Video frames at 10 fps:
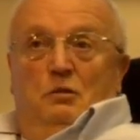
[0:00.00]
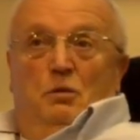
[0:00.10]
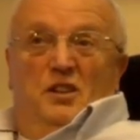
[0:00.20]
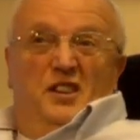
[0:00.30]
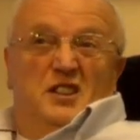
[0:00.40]

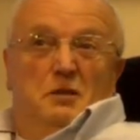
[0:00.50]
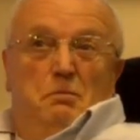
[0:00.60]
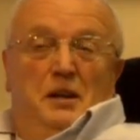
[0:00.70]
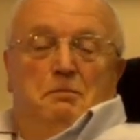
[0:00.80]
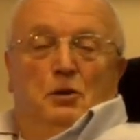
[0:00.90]
whether it's a
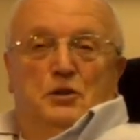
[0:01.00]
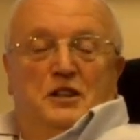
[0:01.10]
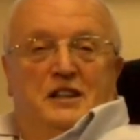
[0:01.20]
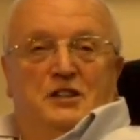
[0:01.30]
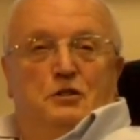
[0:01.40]
big
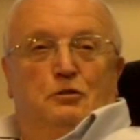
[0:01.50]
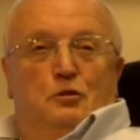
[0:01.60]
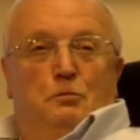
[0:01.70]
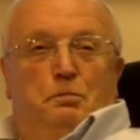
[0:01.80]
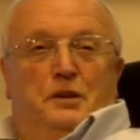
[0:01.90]
multinational
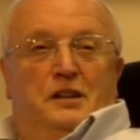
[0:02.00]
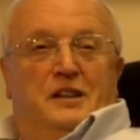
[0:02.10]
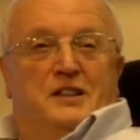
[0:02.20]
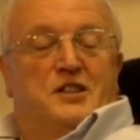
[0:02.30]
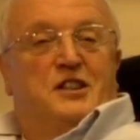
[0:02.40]
company
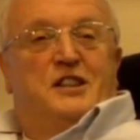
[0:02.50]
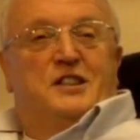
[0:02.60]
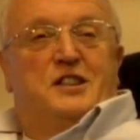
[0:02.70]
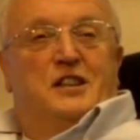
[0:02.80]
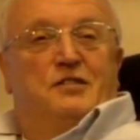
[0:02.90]
like Sky
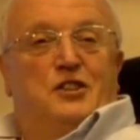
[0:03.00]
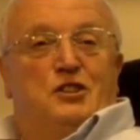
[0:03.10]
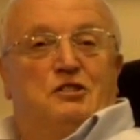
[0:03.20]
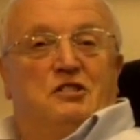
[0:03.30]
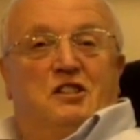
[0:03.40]

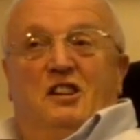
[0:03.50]
Television